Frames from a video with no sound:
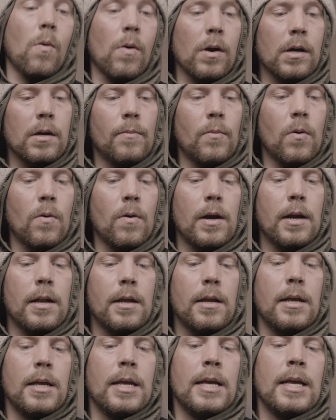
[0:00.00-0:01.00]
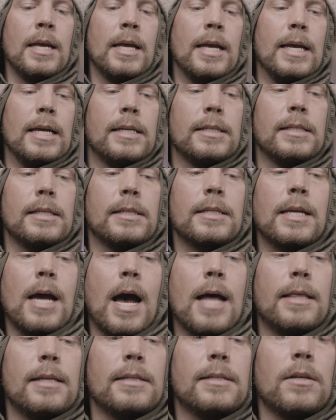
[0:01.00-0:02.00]
the Orca board is
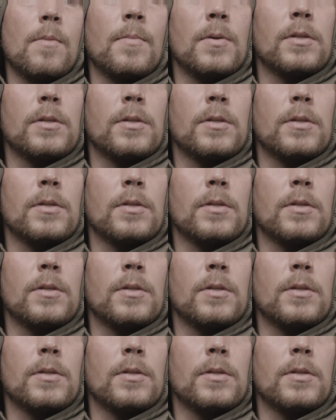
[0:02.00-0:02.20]
it's got this